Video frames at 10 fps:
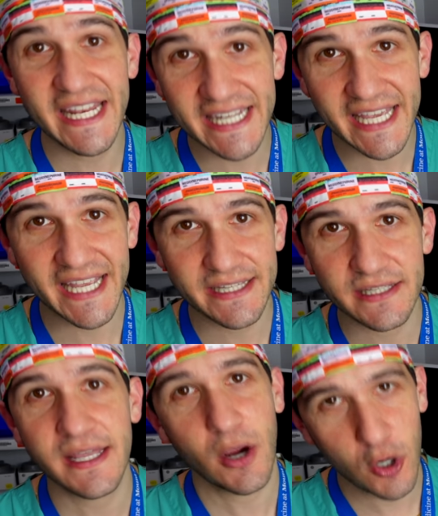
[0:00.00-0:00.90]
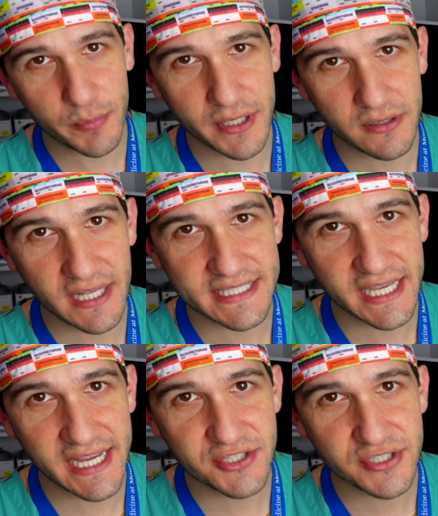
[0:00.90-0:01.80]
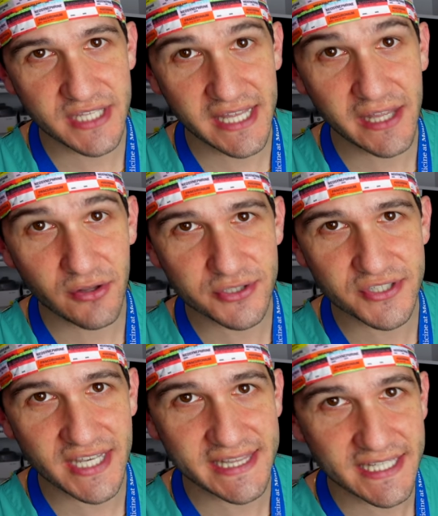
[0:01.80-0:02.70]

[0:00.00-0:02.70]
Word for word: indicate that they are paralyzing agents, and they look just like